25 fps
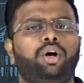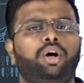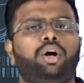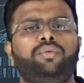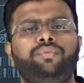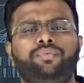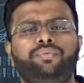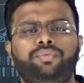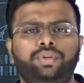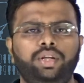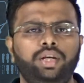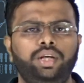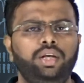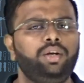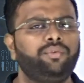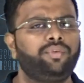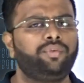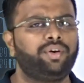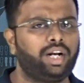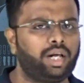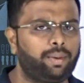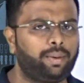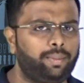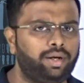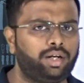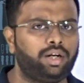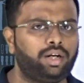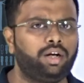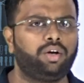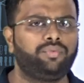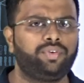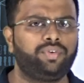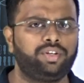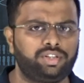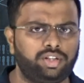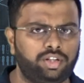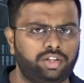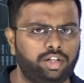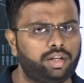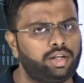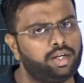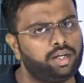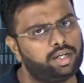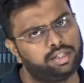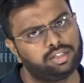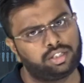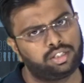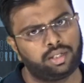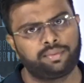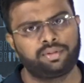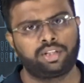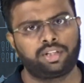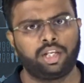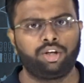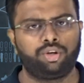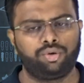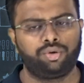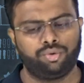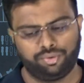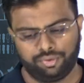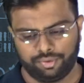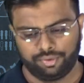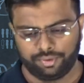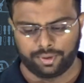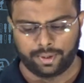of the fundamental of engineering concepts. Thank you.